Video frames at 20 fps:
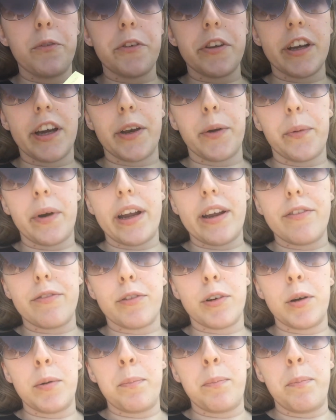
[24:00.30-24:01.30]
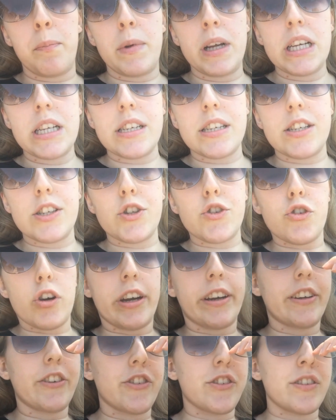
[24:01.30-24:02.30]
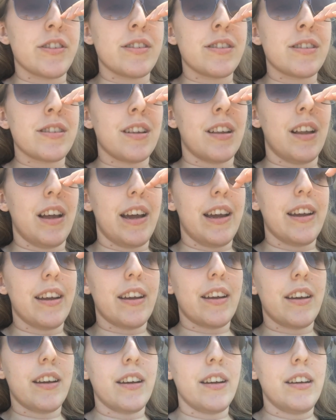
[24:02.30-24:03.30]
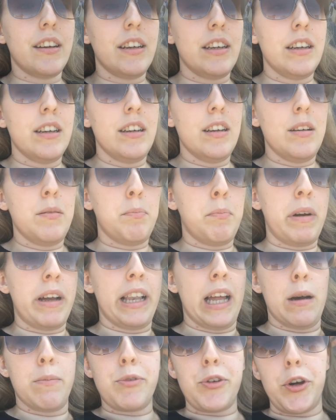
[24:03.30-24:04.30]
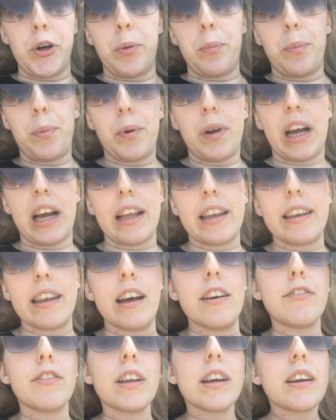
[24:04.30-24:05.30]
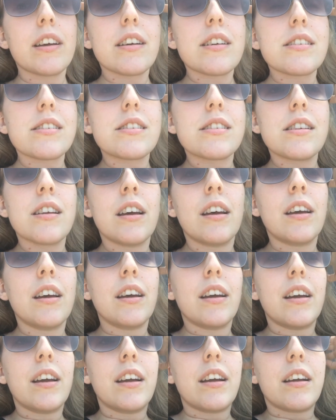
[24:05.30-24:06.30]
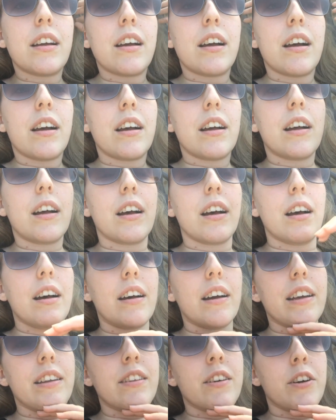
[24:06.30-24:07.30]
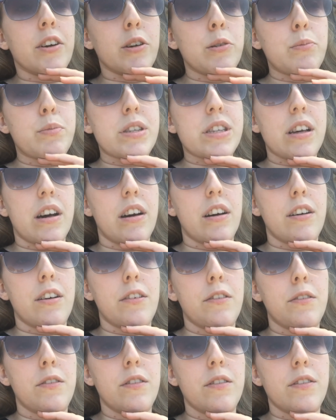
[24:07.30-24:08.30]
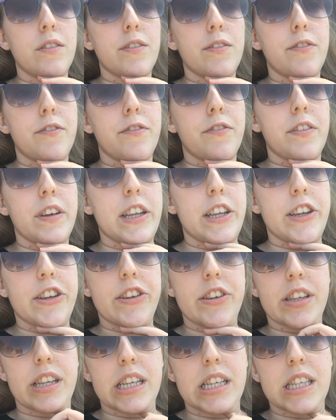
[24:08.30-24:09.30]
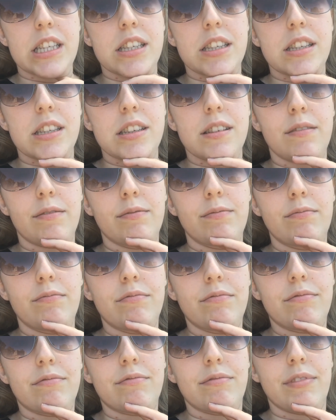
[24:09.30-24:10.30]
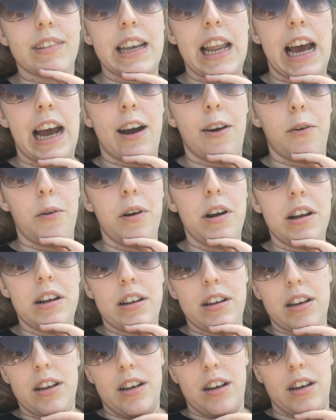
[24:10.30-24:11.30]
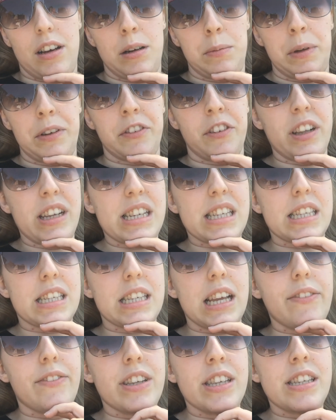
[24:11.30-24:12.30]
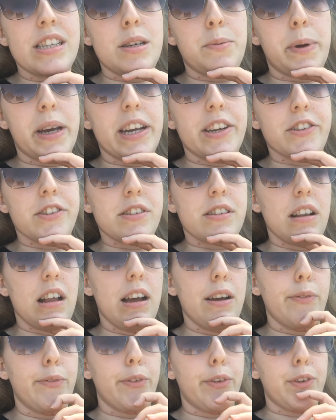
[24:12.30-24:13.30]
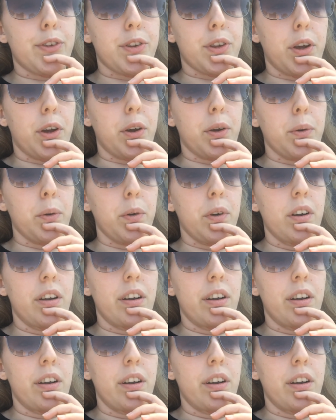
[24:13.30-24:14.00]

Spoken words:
to get away from distractions like my laptop and Netflix, in the hopes that I'll finish this now. I've got like 70 pages left, so